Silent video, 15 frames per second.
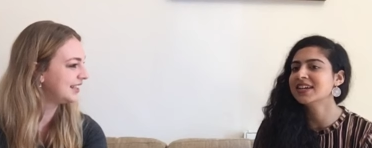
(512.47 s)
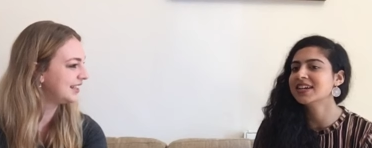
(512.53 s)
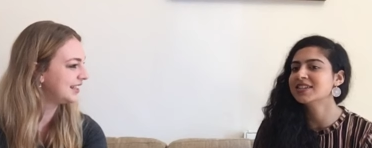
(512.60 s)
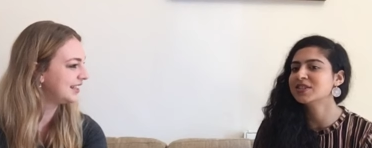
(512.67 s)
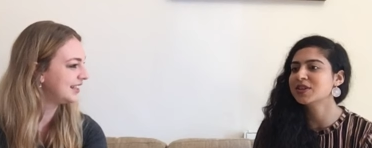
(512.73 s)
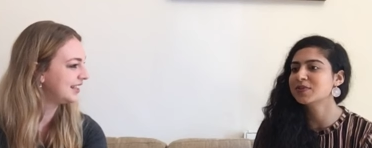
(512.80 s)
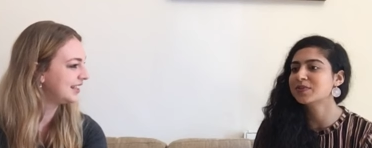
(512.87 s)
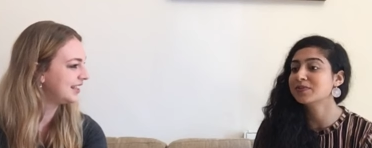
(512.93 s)

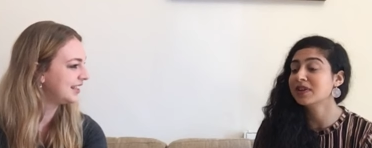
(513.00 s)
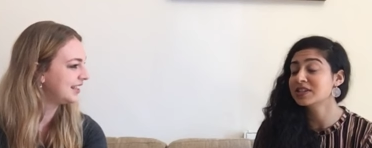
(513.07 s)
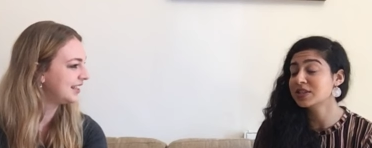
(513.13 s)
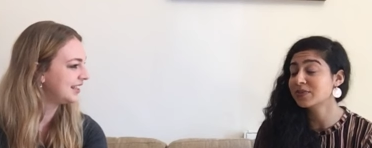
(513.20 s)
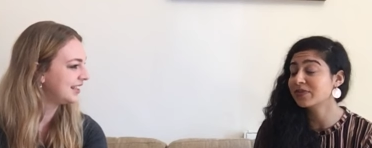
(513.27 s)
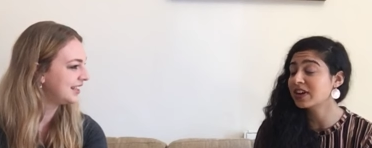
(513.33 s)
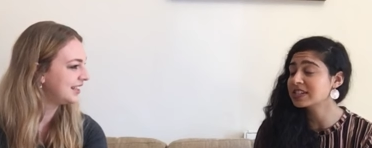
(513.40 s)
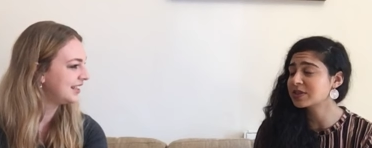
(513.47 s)
Speaker 1: su- my
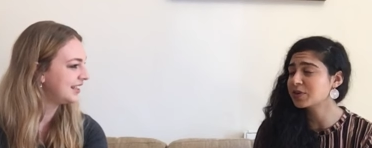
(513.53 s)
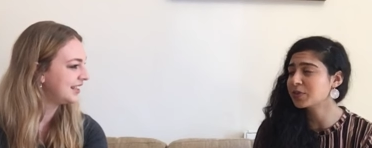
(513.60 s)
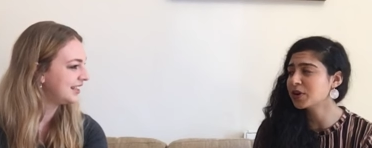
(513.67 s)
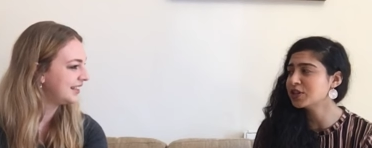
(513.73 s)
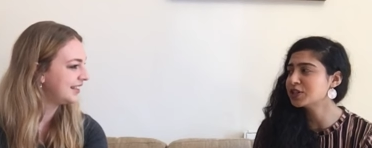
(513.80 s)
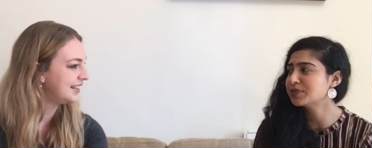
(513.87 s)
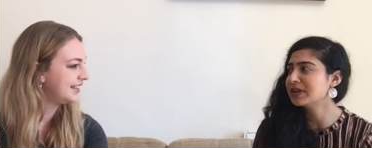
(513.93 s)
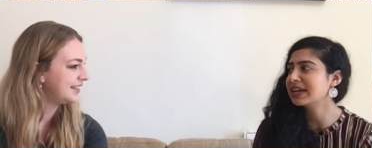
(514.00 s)
supervisor
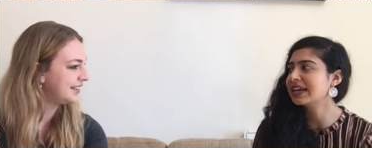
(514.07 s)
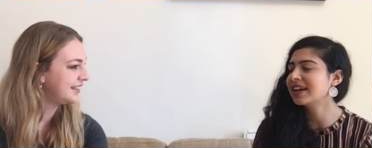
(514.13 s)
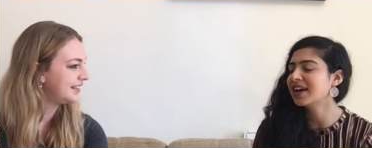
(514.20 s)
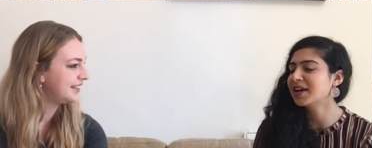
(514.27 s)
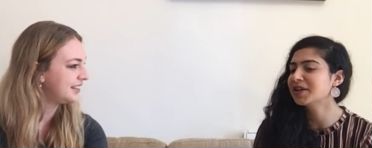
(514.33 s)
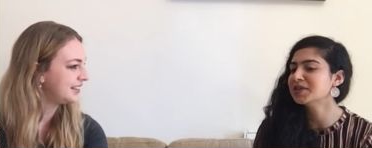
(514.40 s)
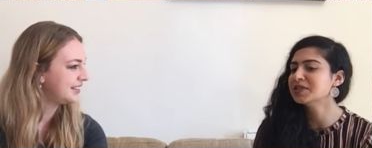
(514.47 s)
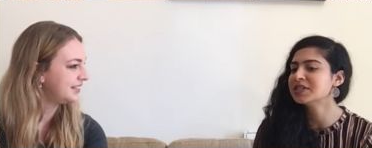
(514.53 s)
approached me
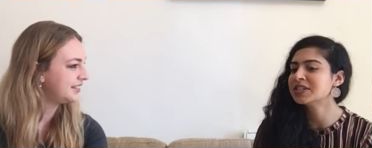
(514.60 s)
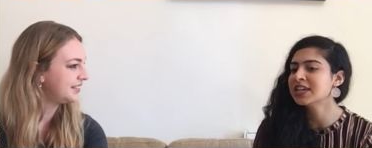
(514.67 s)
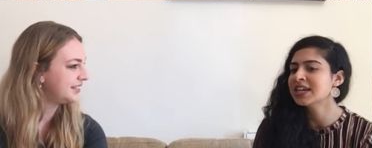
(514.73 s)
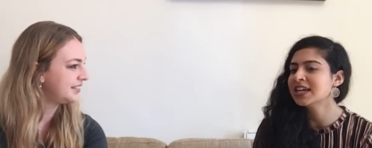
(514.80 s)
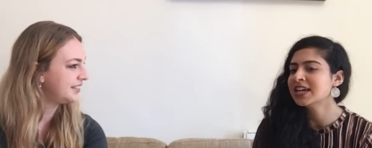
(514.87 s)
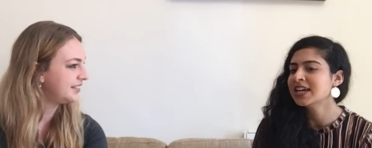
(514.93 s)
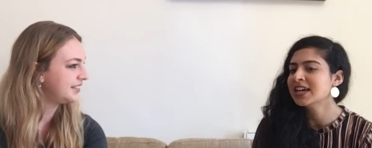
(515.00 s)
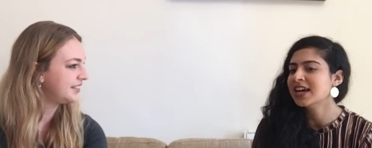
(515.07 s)
and
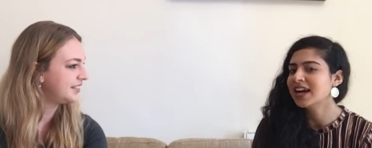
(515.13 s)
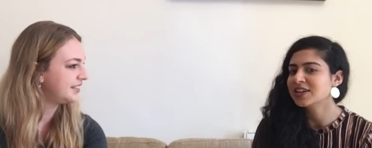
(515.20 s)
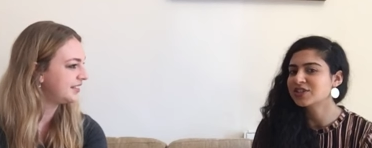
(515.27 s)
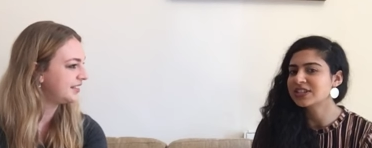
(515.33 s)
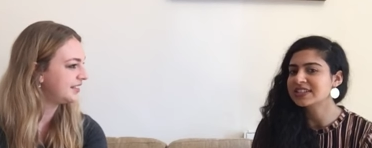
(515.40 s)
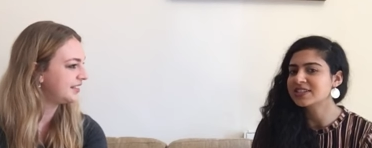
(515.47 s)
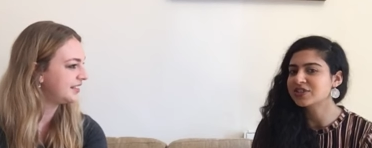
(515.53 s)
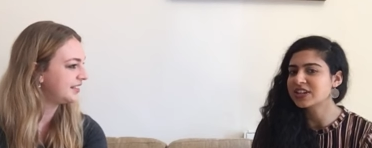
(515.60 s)

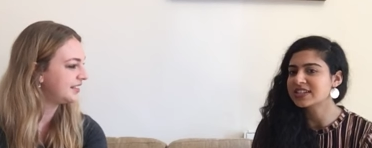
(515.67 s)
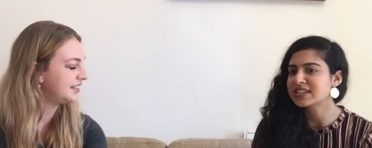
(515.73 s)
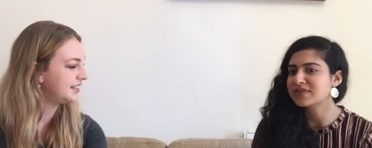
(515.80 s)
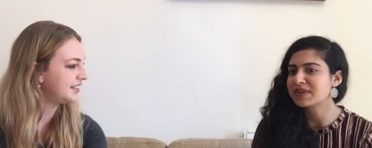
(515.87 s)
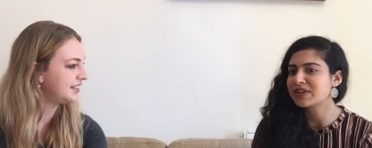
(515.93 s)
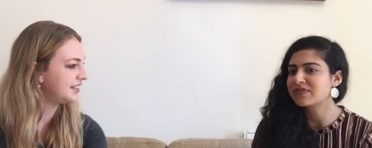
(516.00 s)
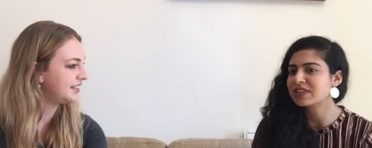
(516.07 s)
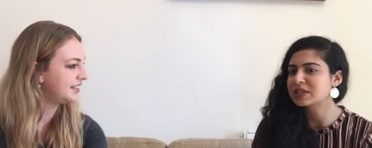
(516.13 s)
actually suggested
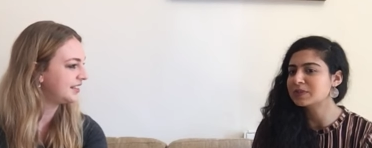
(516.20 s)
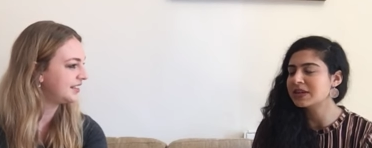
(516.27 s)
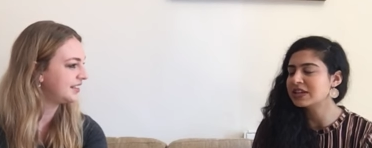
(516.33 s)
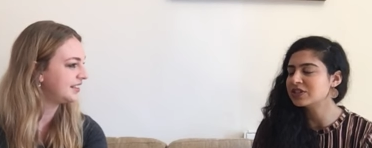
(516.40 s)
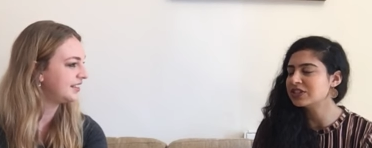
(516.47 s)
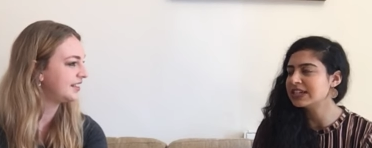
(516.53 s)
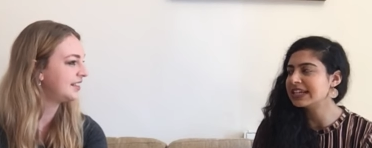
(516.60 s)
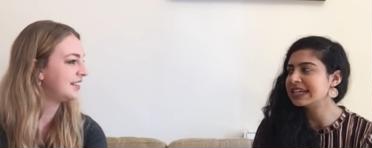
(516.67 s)
me for this
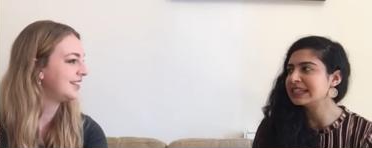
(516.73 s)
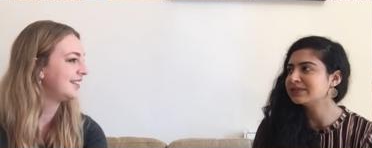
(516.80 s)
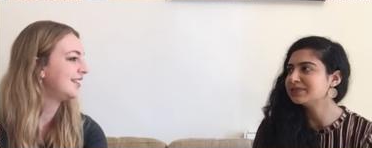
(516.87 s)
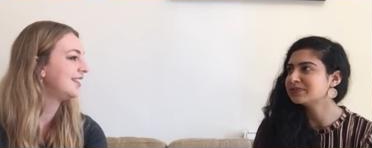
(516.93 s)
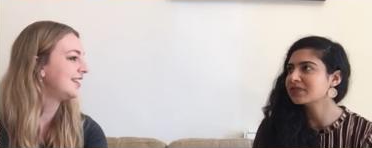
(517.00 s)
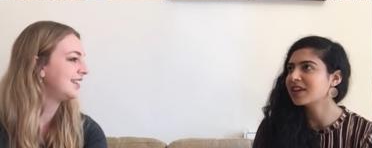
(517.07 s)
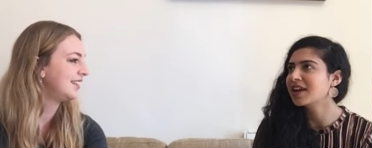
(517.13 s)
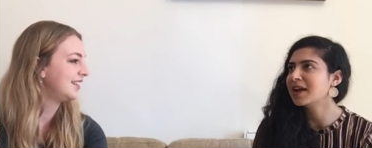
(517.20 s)
PhD.
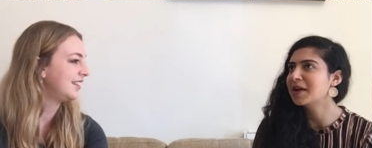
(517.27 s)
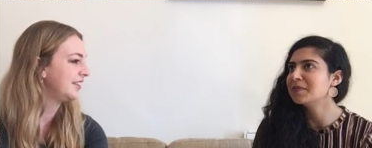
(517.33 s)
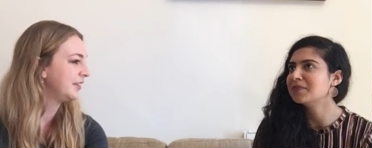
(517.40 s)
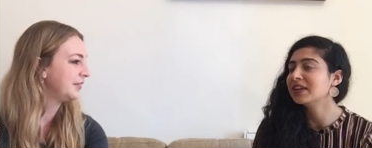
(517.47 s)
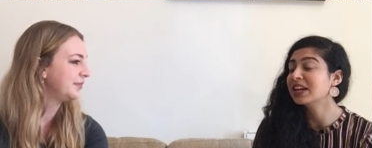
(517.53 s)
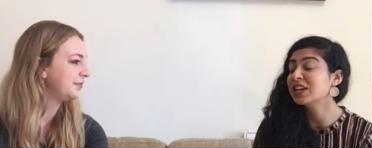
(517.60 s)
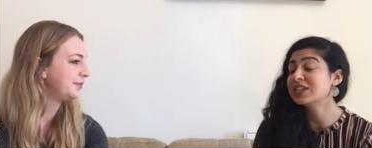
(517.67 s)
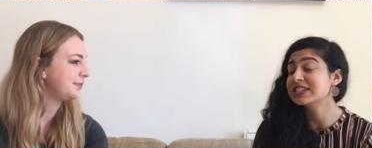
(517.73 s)
Um,
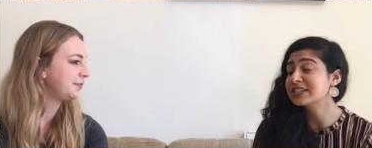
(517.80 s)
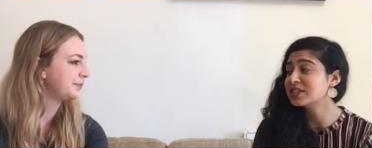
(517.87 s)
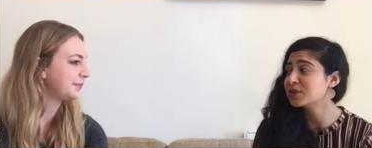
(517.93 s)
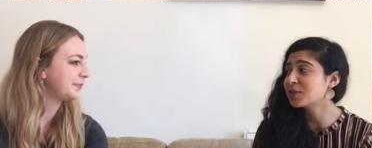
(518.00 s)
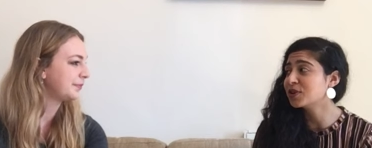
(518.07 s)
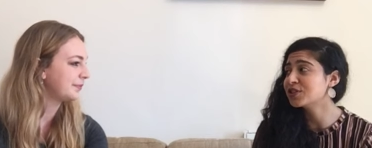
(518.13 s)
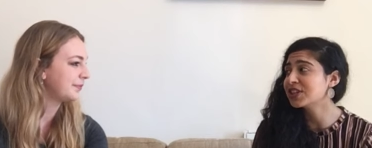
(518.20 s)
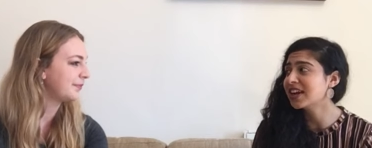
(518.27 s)
and I looked into the
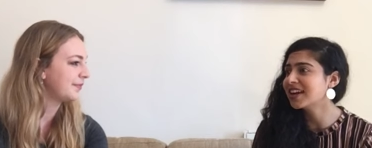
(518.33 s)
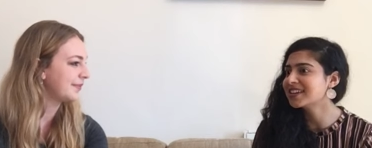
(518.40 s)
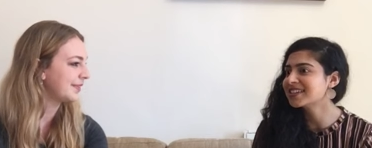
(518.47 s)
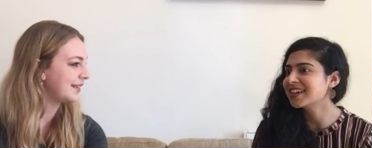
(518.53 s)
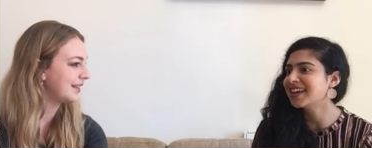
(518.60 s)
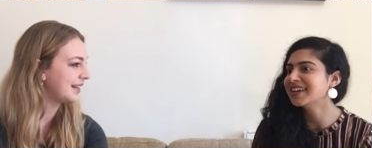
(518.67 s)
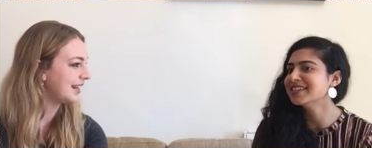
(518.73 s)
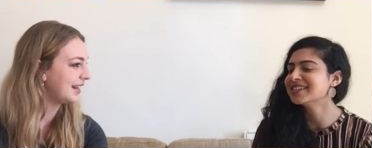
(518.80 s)
project,
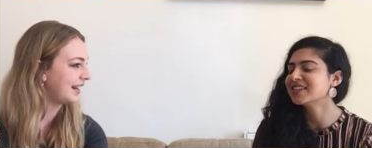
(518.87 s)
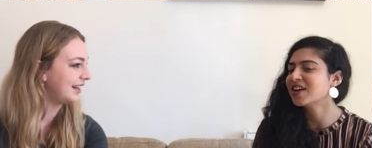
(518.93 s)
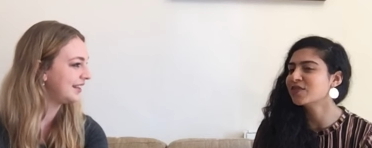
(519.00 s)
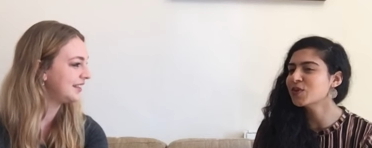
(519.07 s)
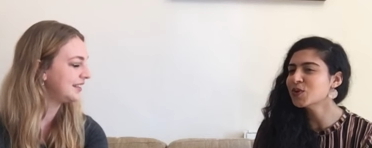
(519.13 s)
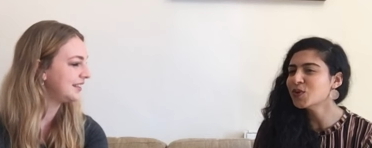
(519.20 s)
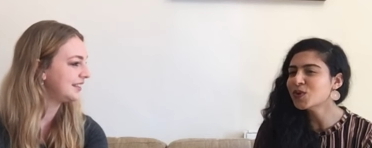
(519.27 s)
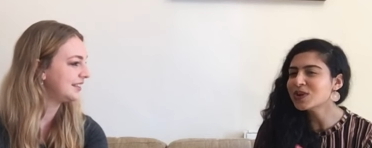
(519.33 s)
and yeah.
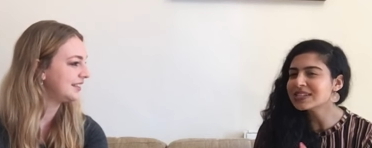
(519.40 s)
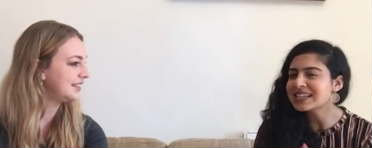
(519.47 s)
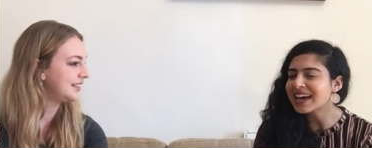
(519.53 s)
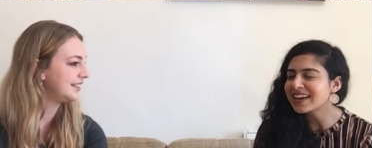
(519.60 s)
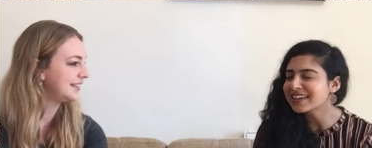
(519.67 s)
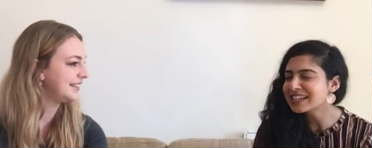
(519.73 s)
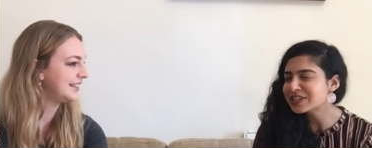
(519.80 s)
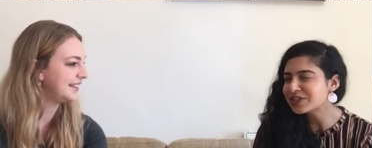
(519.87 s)
I've always
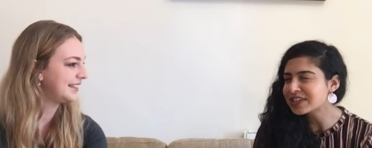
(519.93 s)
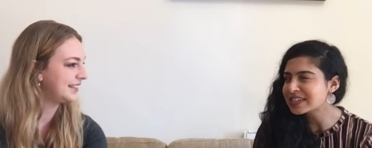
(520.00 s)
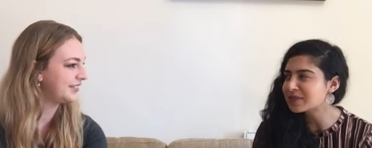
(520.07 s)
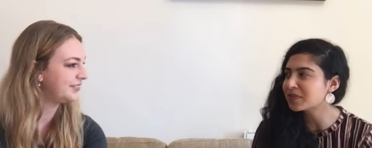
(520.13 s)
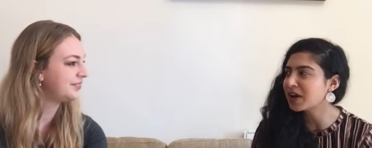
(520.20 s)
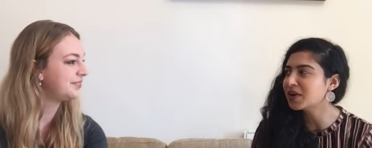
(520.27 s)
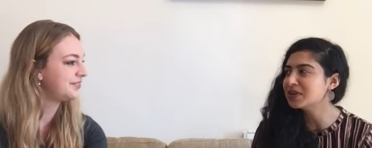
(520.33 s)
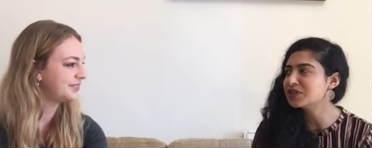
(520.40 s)
had an interest
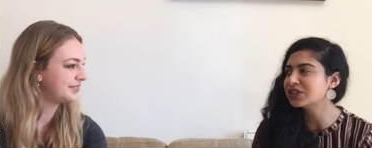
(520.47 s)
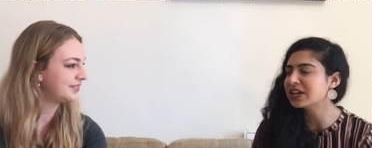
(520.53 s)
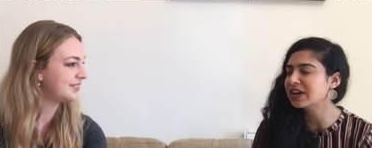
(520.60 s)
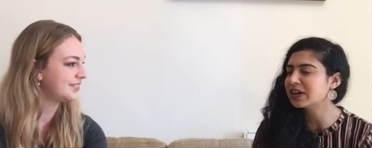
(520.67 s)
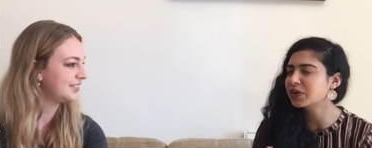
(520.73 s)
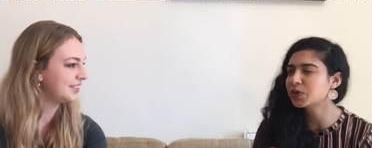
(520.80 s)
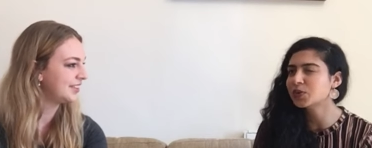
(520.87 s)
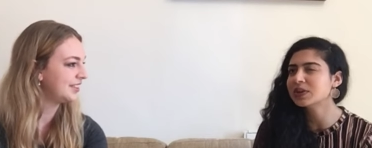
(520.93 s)
in
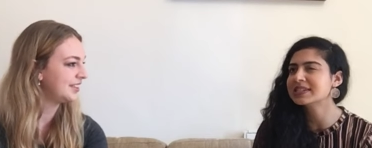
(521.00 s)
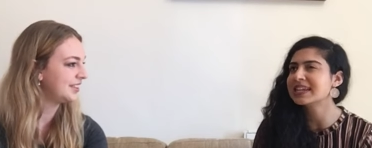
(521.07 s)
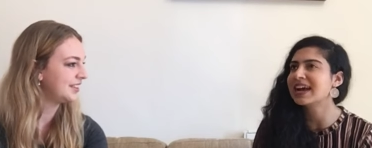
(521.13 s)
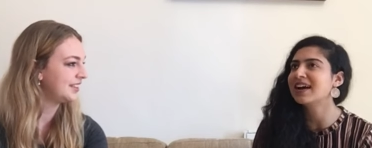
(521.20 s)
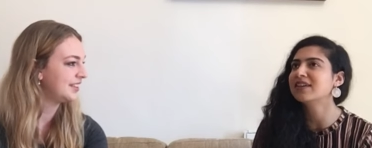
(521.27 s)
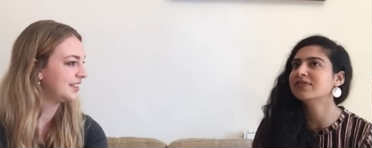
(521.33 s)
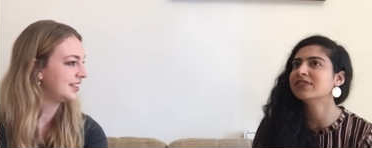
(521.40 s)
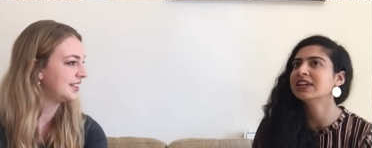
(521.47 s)
bioengineering, always
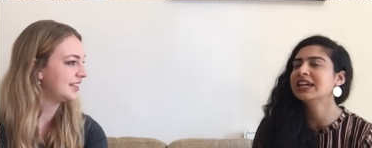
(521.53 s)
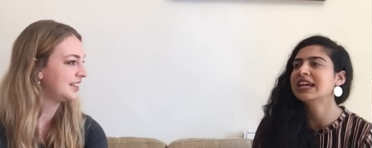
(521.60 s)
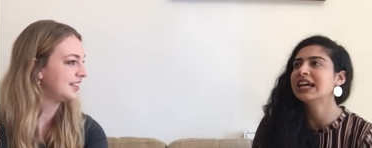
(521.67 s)
have,